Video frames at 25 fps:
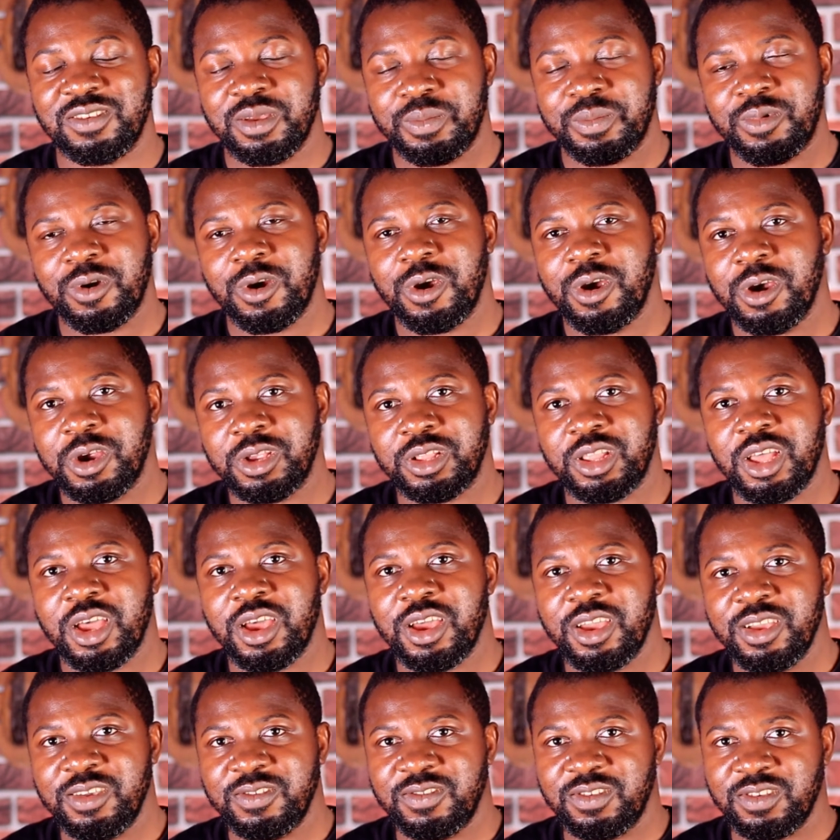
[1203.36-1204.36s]
they
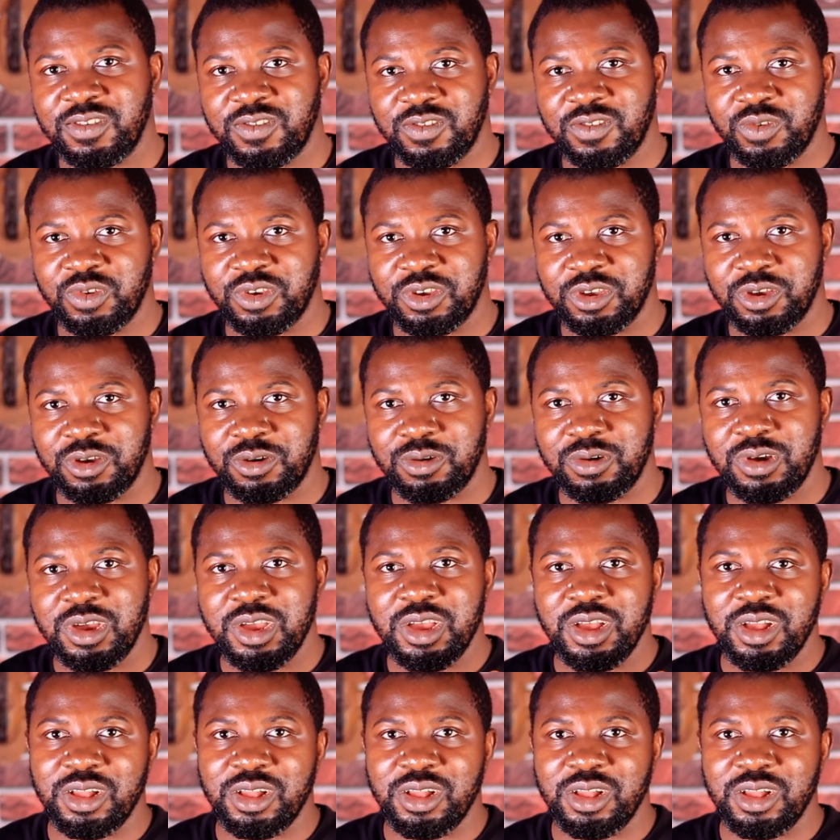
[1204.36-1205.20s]
prioritized their social